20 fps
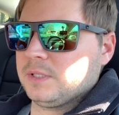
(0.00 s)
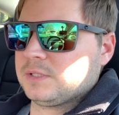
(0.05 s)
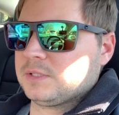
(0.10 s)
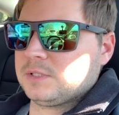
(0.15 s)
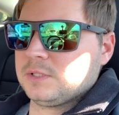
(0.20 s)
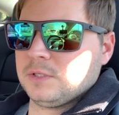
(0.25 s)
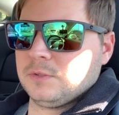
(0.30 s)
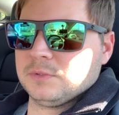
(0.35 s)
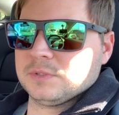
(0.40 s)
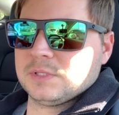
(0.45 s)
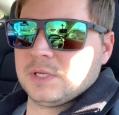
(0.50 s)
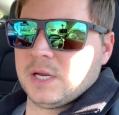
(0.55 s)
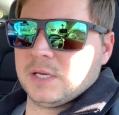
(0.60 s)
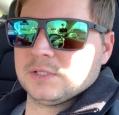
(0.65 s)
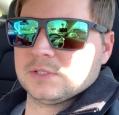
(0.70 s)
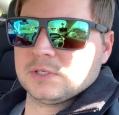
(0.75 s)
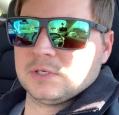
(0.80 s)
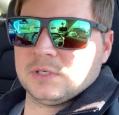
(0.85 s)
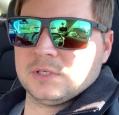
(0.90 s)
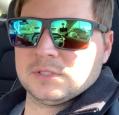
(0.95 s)
it still was not
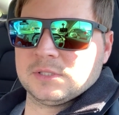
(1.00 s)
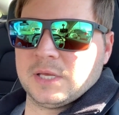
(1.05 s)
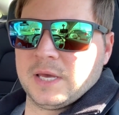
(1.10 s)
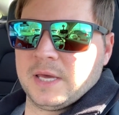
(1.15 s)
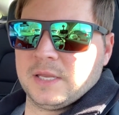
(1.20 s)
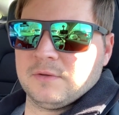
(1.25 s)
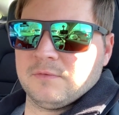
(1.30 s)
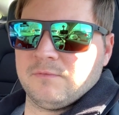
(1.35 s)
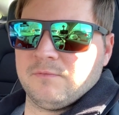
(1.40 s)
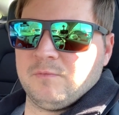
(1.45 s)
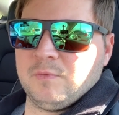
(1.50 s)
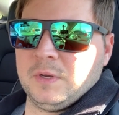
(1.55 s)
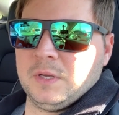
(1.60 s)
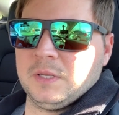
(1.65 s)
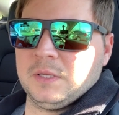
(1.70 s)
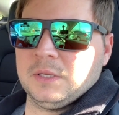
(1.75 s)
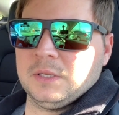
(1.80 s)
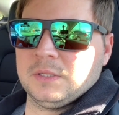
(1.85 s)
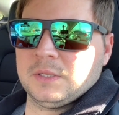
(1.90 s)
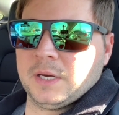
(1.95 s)
as good as that
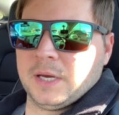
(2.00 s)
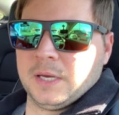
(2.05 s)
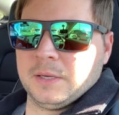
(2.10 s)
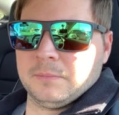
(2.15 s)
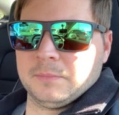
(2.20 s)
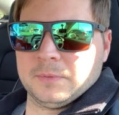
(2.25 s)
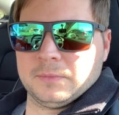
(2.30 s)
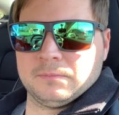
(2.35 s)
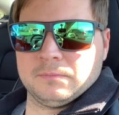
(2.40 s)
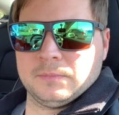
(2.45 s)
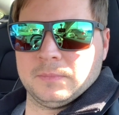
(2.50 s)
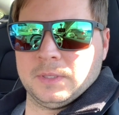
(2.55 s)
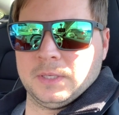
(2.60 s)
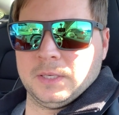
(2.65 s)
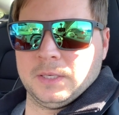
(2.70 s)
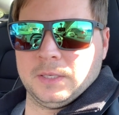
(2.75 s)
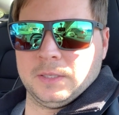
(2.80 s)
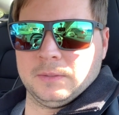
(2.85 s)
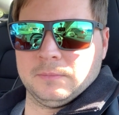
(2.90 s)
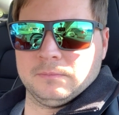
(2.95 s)
Infiniti type
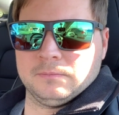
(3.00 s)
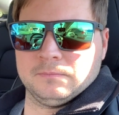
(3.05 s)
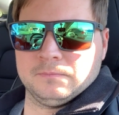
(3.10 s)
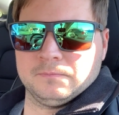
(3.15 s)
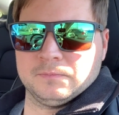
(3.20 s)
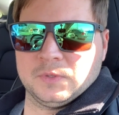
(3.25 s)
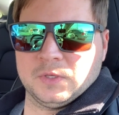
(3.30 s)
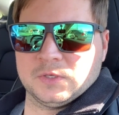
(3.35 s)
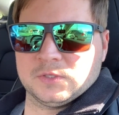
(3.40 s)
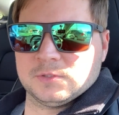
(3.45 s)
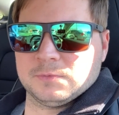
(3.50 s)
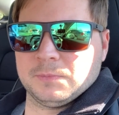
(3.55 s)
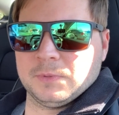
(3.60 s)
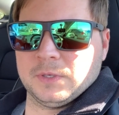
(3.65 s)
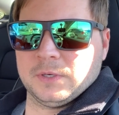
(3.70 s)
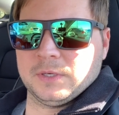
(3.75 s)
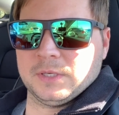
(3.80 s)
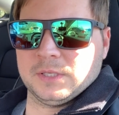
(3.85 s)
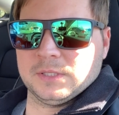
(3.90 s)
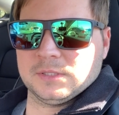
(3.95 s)

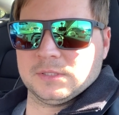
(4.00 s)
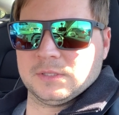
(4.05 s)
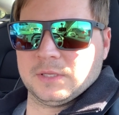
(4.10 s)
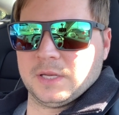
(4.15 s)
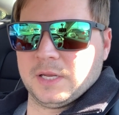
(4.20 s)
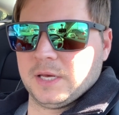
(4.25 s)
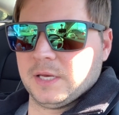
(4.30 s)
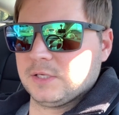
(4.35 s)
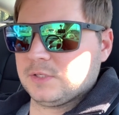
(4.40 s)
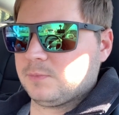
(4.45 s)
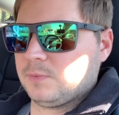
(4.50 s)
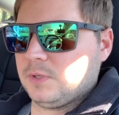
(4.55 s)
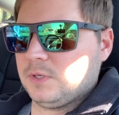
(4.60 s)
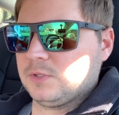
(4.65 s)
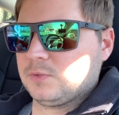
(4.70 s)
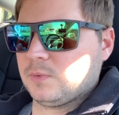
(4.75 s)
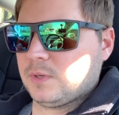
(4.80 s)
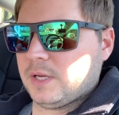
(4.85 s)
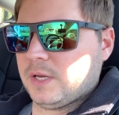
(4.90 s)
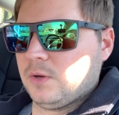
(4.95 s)
experience that I
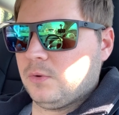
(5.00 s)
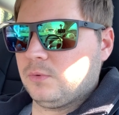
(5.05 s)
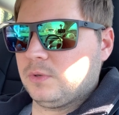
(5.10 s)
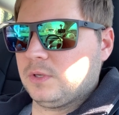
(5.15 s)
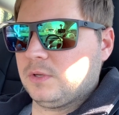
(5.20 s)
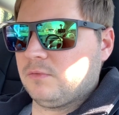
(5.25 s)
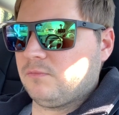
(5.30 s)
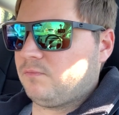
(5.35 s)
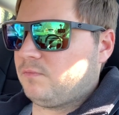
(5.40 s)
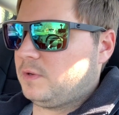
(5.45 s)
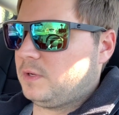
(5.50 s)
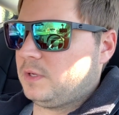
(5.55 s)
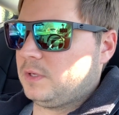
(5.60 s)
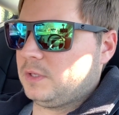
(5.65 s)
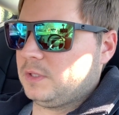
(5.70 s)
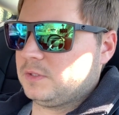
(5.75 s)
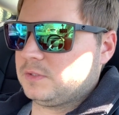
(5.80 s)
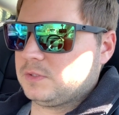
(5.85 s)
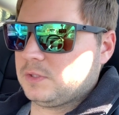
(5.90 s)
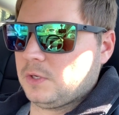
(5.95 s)
experienced when I owned an
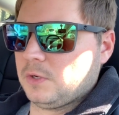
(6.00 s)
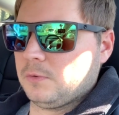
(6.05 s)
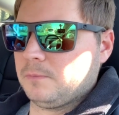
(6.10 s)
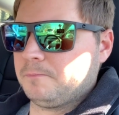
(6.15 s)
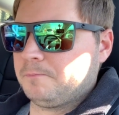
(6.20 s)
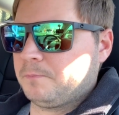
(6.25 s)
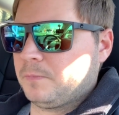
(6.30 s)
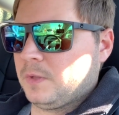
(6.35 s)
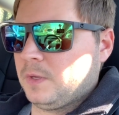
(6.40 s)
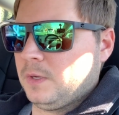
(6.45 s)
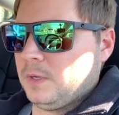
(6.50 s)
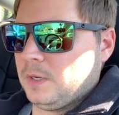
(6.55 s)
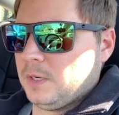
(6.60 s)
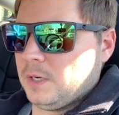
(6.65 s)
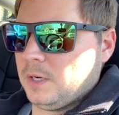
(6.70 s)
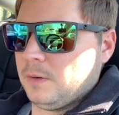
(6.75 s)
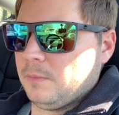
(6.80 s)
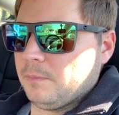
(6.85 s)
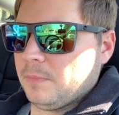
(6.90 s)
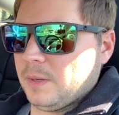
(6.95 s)
Infiniti. So
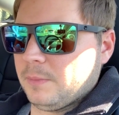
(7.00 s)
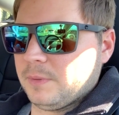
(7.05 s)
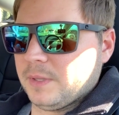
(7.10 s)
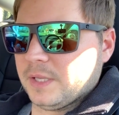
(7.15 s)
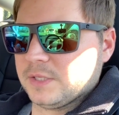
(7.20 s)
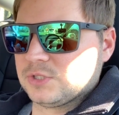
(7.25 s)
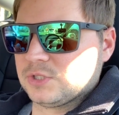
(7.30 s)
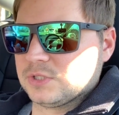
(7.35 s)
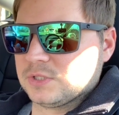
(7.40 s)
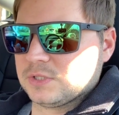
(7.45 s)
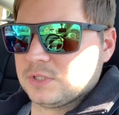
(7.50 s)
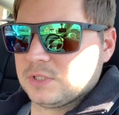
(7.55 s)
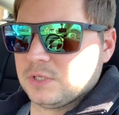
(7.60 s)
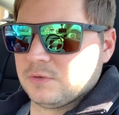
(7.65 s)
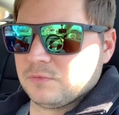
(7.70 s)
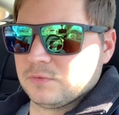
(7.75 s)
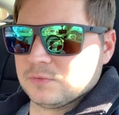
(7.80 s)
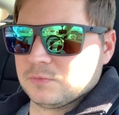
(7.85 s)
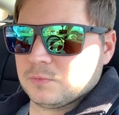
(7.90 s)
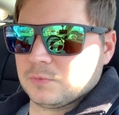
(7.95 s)
maybe that's just the
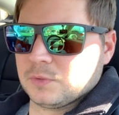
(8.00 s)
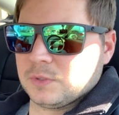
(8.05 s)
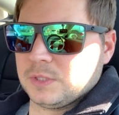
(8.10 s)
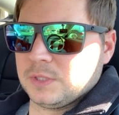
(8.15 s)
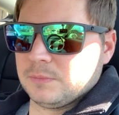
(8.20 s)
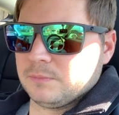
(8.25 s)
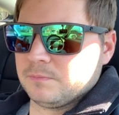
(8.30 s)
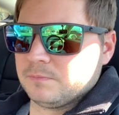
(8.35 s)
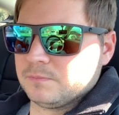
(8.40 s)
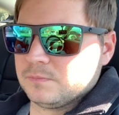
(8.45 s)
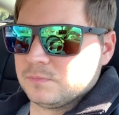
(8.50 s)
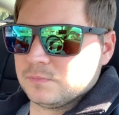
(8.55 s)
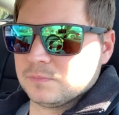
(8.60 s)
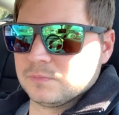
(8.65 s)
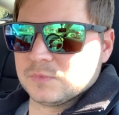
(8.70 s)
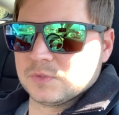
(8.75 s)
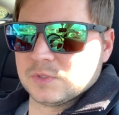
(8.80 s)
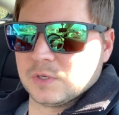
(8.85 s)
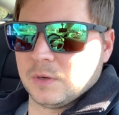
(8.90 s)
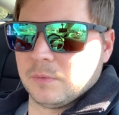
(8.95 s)
difference between
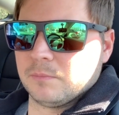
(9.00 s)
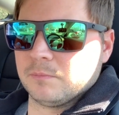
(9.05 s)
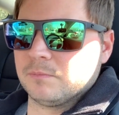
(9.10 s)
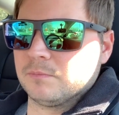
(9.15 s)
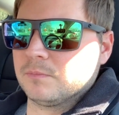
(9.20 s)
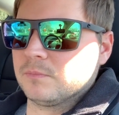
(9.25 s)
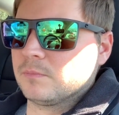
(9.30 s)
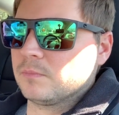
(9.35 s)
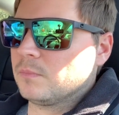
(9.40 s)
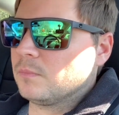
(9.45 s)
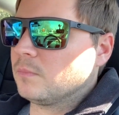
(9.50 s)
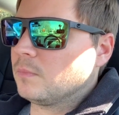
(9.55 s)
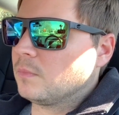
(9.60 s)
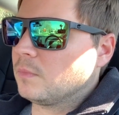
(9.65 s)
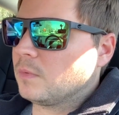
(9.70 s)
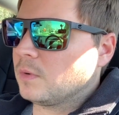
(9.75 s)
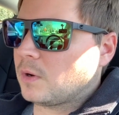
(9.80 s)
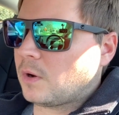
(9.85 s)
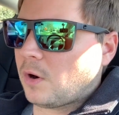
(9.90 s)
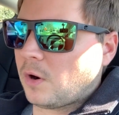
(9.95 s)
some
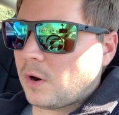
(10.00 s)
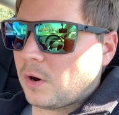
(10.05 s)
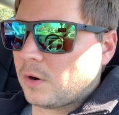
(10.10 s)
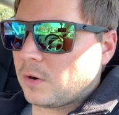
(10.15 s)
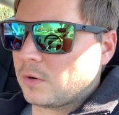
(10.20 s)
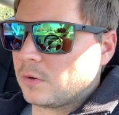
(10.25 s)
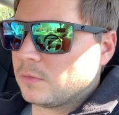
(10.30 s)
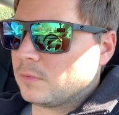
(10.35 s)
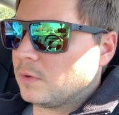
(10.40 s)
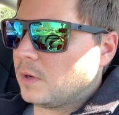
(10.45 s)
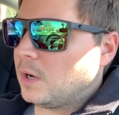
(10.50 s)
car